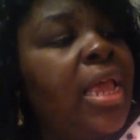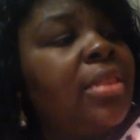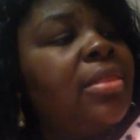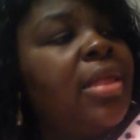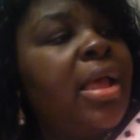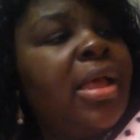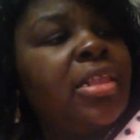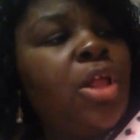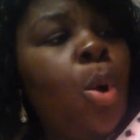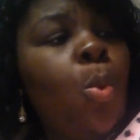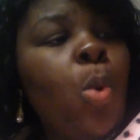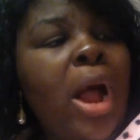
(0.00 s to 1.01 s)
It
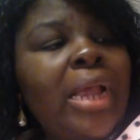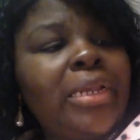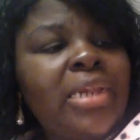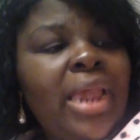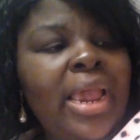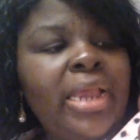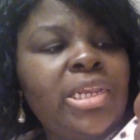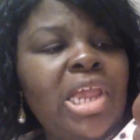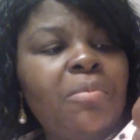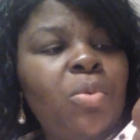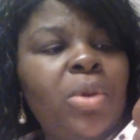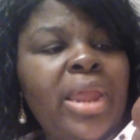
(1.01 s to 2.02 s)
says, why change?
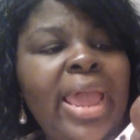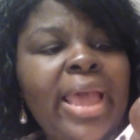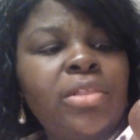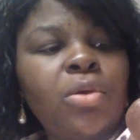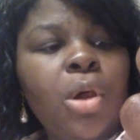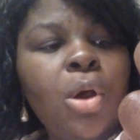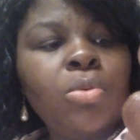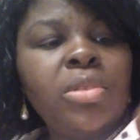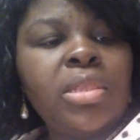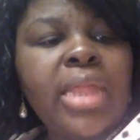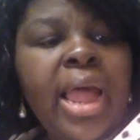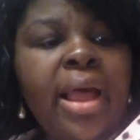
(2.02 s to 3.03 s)
Everyone has her own
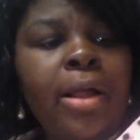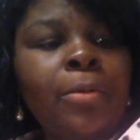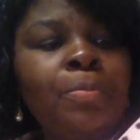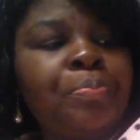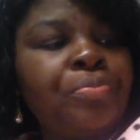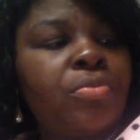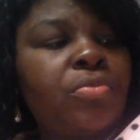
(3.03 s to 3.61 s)
style.